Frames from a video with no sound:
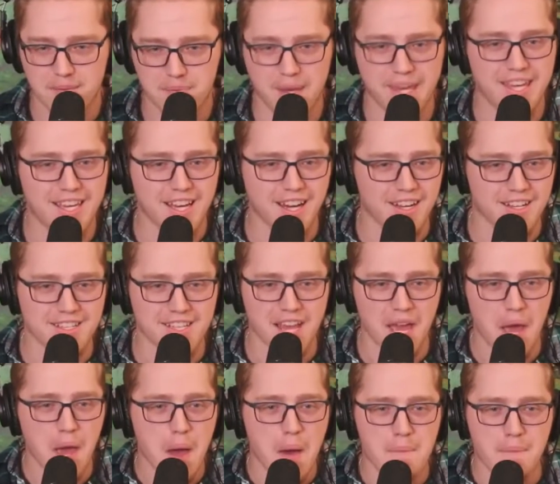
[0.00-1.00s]
Because
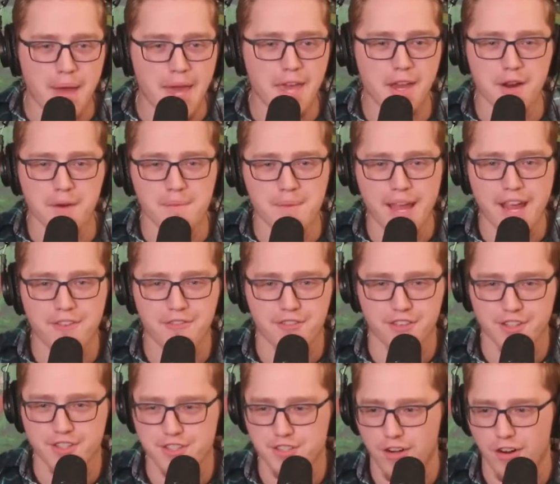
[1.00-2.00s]
Baker
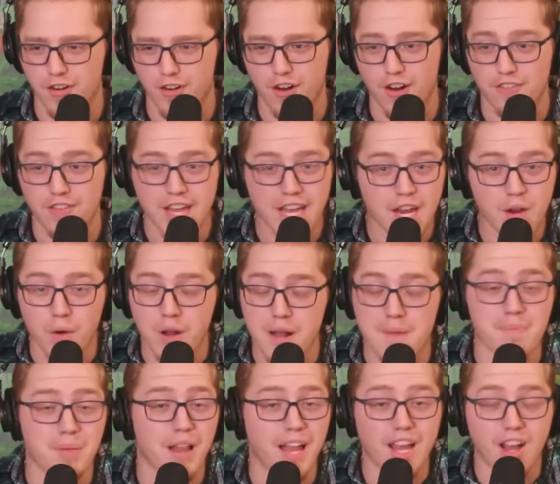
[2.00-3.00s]
Mayfield started off, he won a
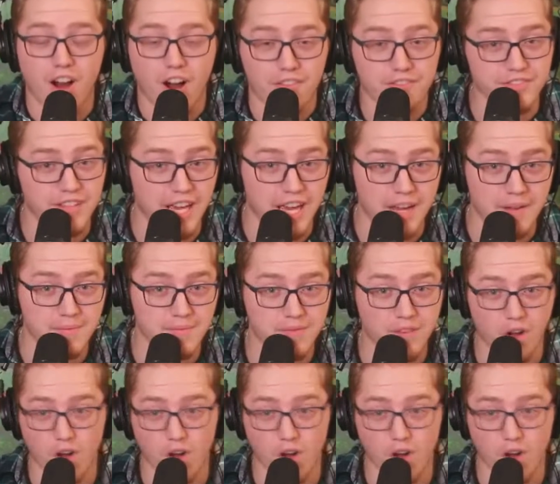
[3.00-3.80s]
playoff game,